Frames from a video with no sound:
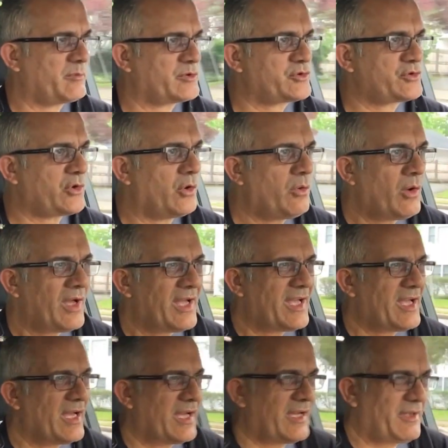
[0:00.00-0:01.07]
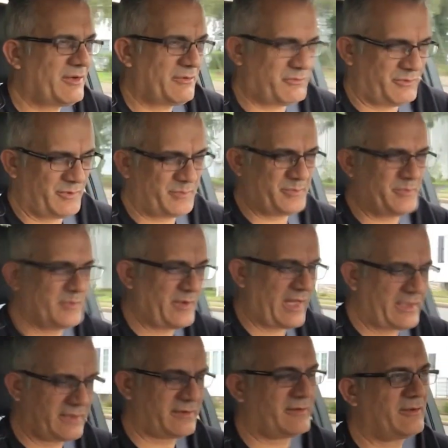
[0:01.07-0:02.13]
So we've
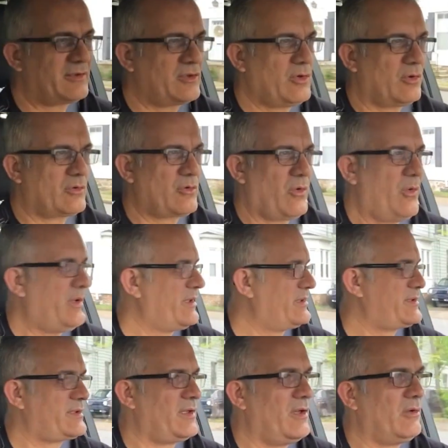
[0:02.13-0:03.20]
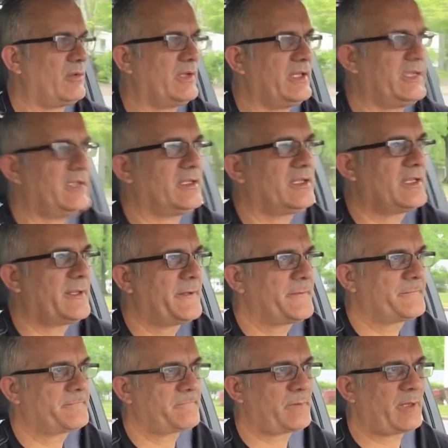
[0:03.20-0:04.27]
like growing slowly,
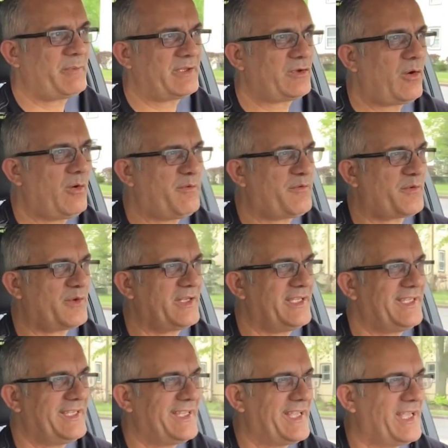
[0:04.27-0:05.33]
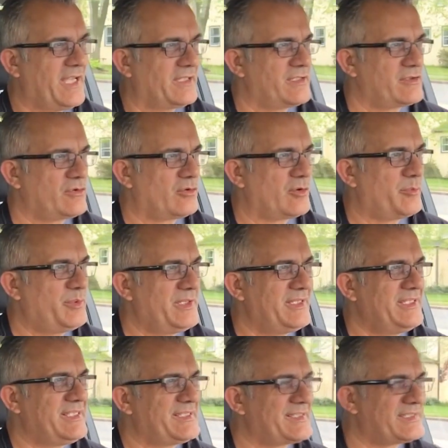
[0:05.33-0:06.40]
but hopefully there's going to be
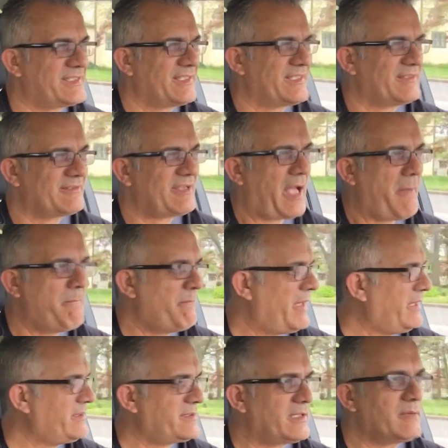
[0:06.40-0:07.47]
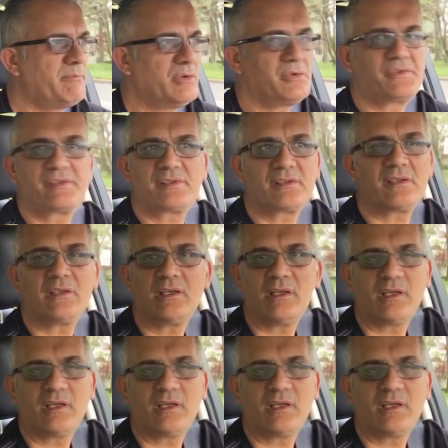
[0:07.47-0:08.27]
this amazing boost